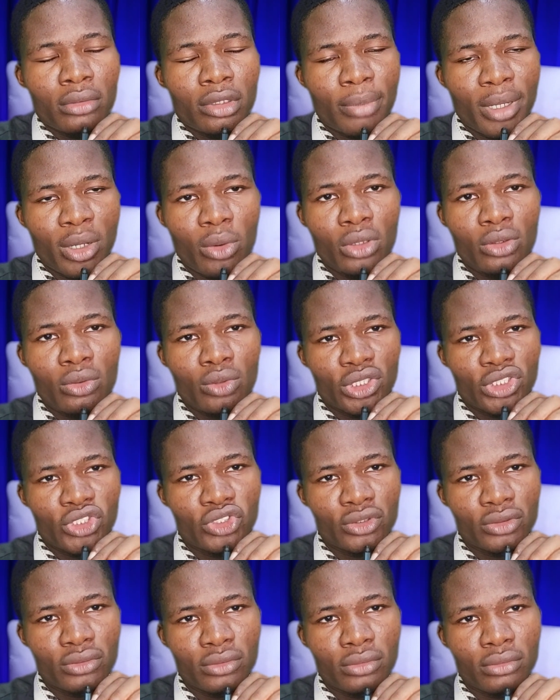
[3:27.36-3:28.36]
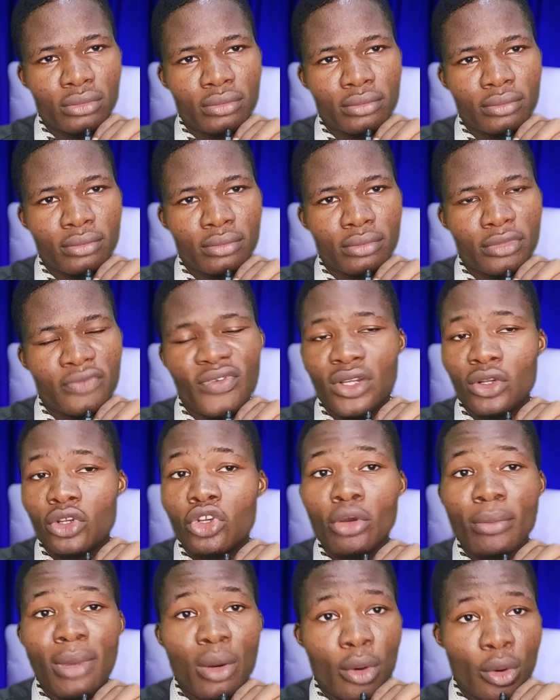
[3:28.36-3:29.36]
Number one question. If I
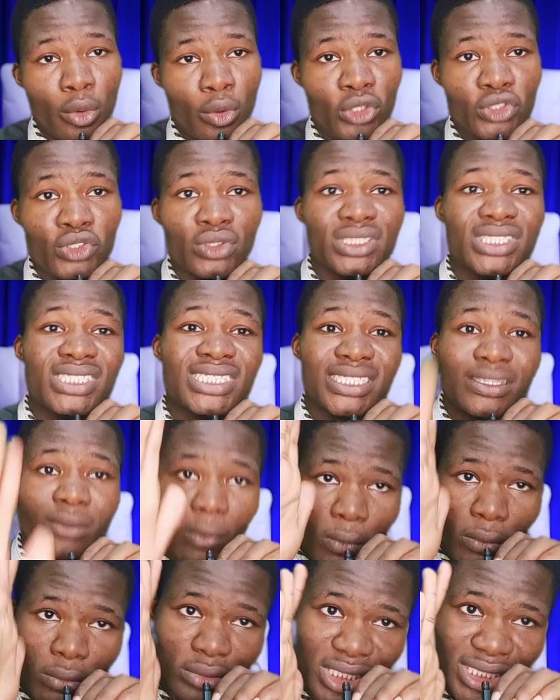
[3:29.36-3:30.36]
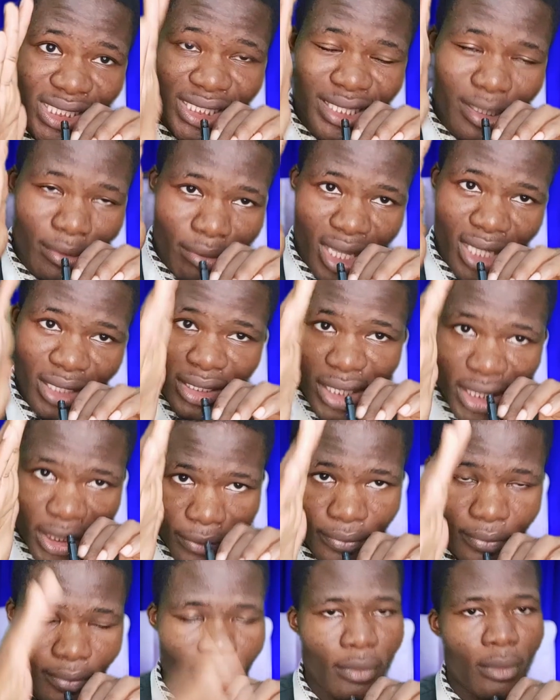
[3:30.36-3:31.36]
know number one question, this is the main
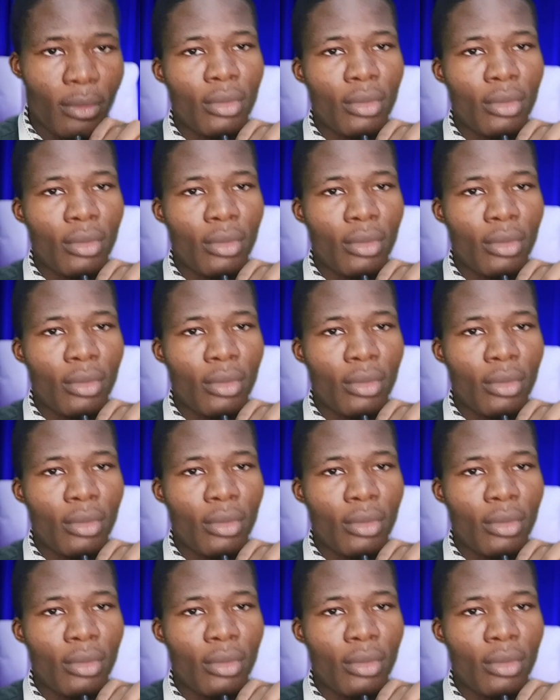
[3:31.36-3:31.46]
thing.